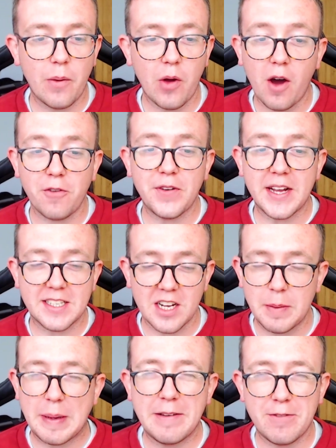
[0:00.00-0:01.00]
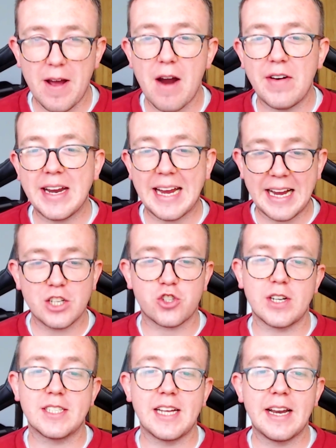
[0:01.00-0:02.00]
I think it's going to be very
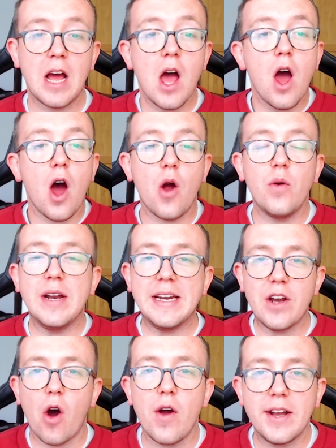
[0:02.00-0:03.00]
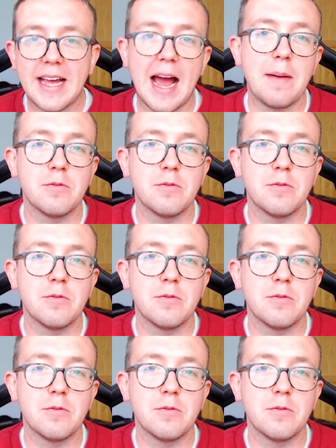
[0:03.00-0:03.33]
interesting. Only nine games